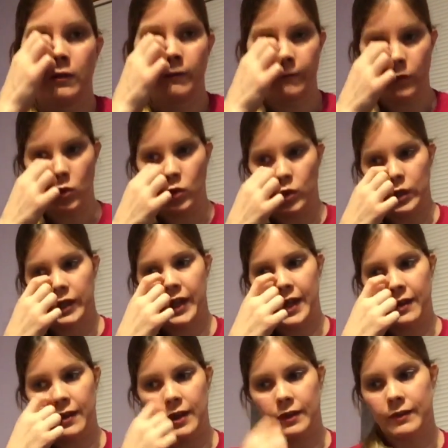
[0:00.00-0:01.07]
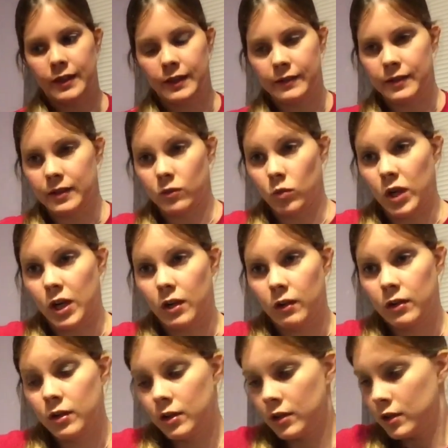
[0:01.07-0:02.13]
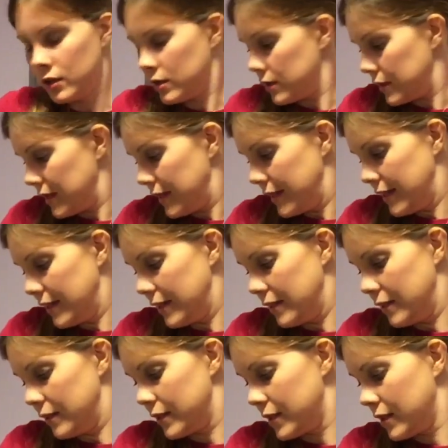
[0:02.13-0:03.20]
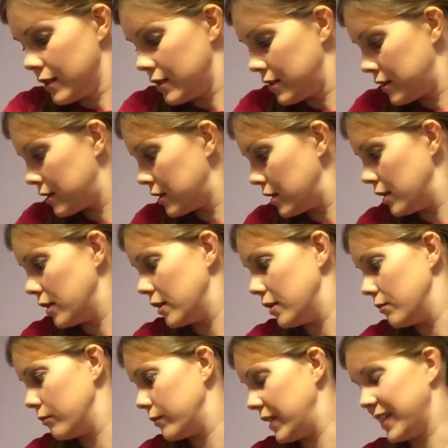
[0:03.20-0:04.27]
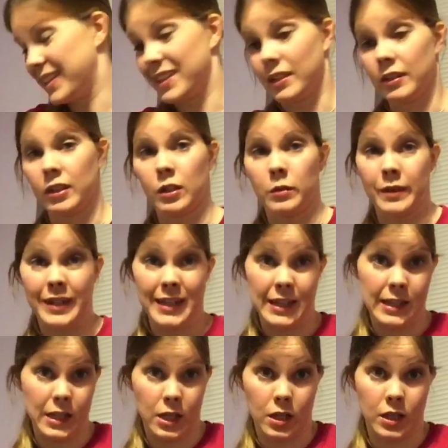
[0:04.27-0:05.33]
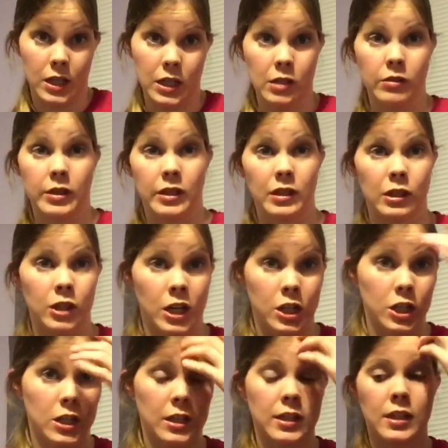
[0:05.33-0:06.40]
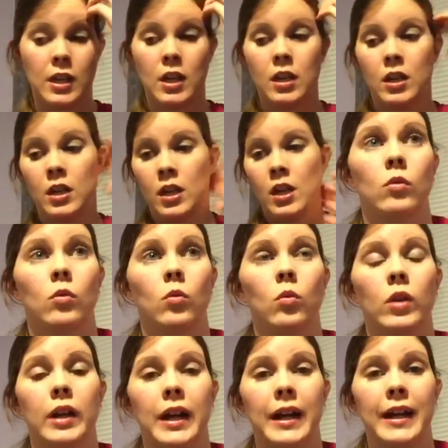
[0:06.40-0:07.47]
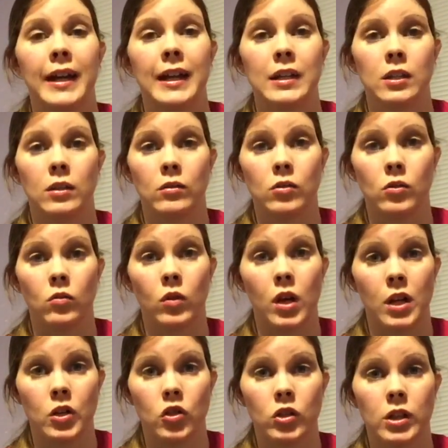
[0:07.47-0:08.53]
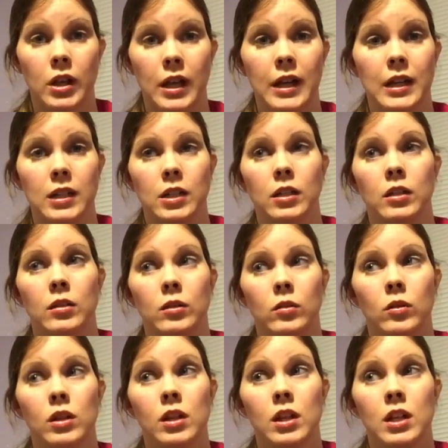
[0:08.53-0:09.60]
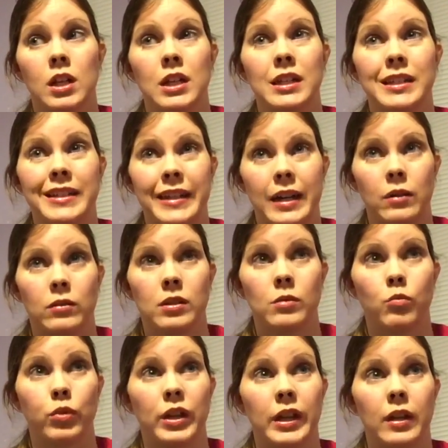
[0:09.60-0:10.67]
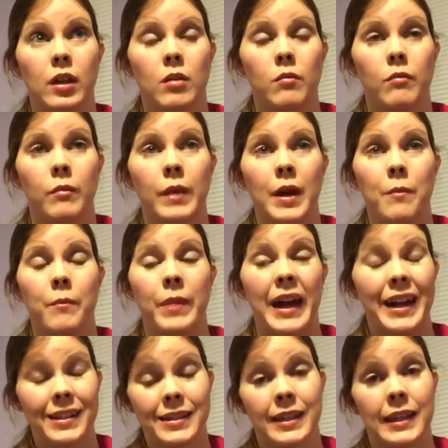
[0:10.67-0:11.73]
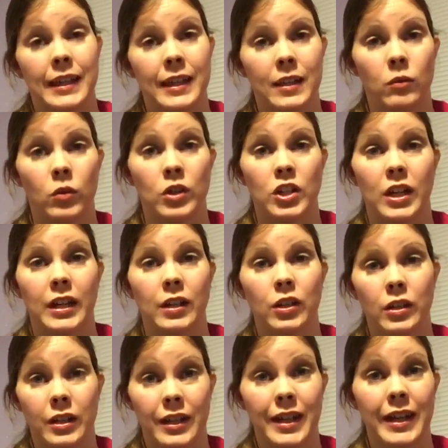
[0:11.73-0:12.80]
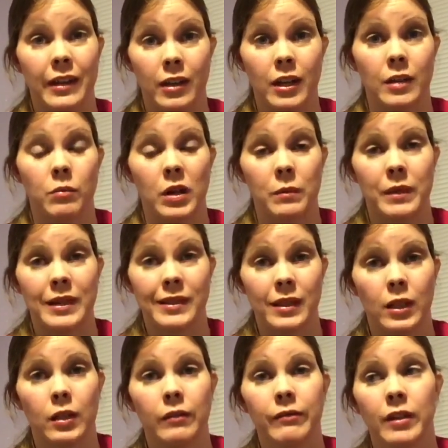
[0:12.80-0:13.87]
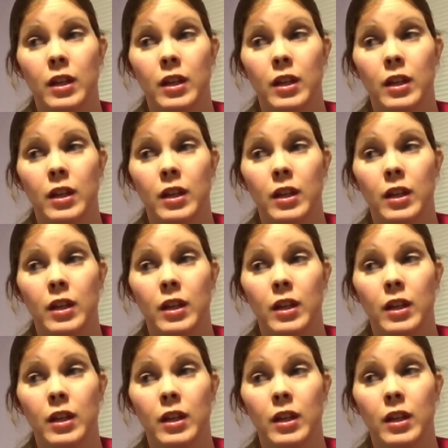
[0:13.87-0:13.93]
for carrying things as well, and makes it a little bit easier than using the crutches. When I had to go do laundry, I had to go down, bring my basket, which I couldn't carry by myself.